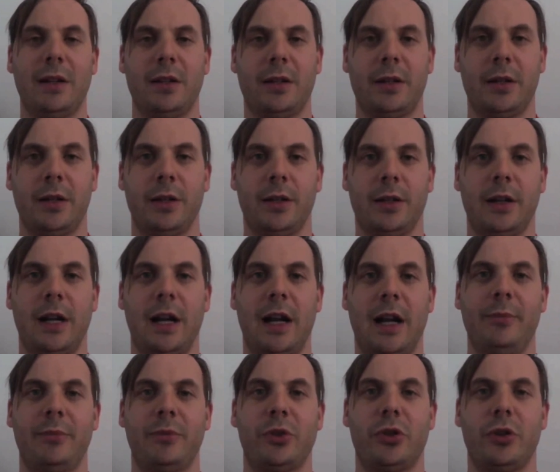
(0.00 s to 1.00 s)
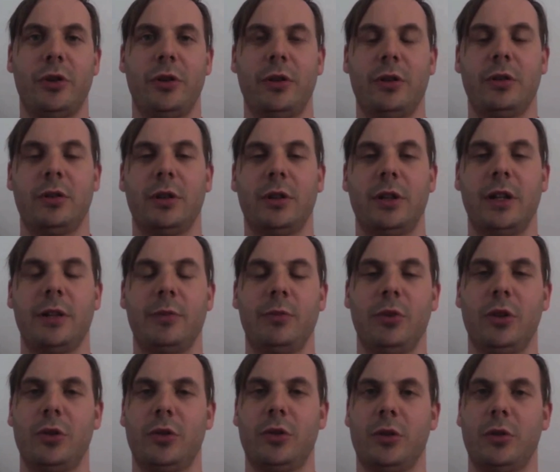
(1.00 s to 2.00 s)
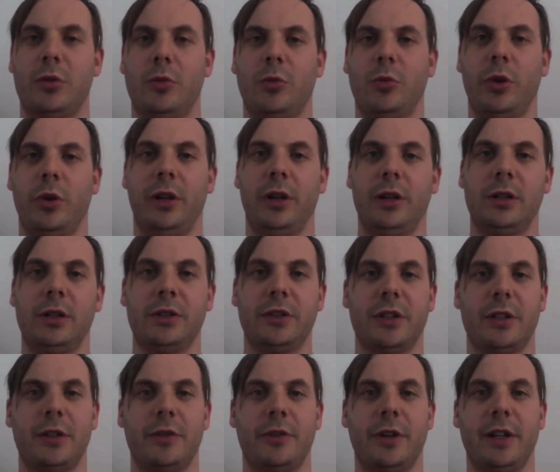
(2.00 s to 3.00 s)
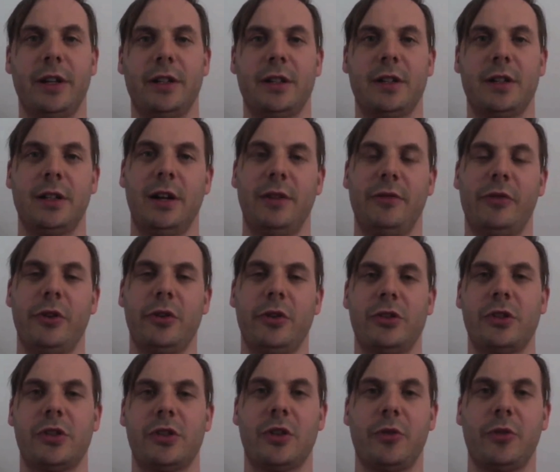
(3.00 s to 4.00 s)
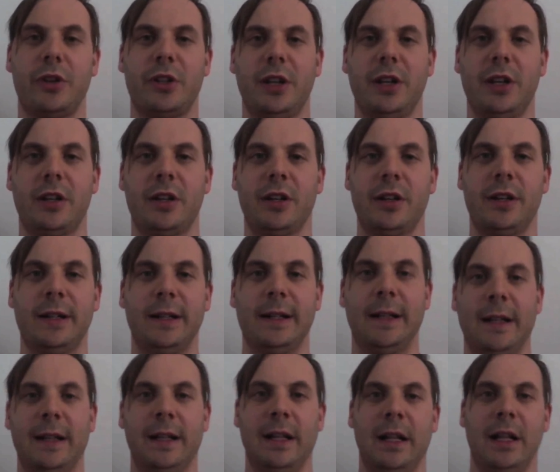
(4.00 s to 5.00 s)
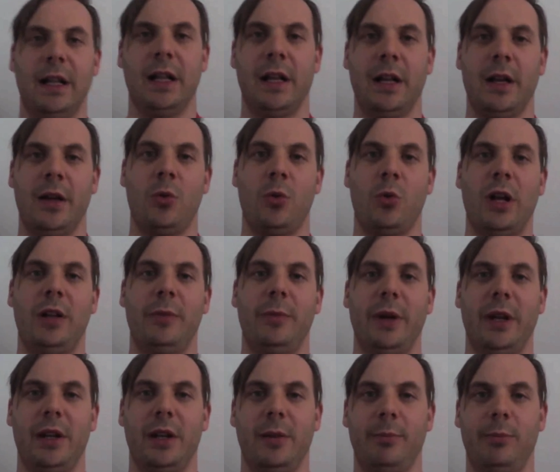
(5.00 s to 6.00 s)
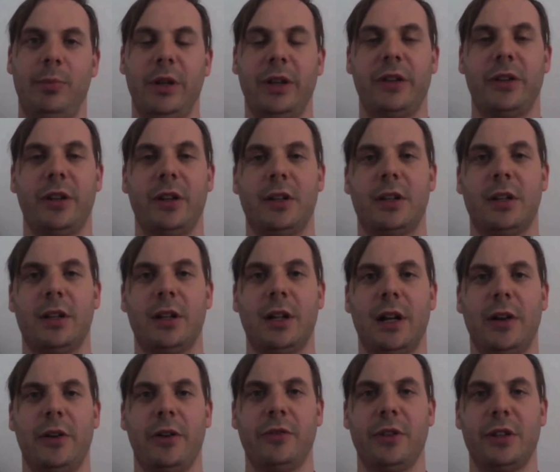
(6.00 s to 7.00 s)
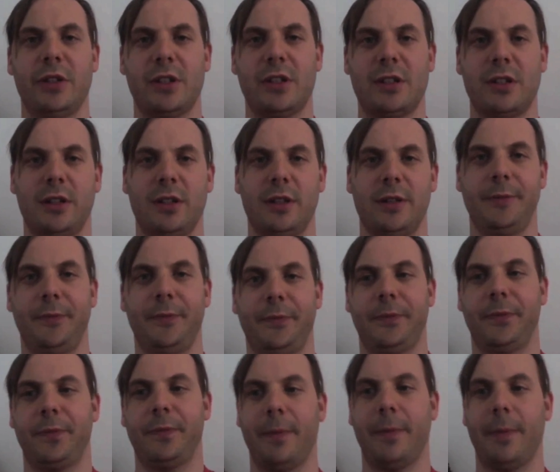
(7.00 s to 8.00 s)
But I'm sure that Mute will generate a ferocious critique while being implicit out of necessity.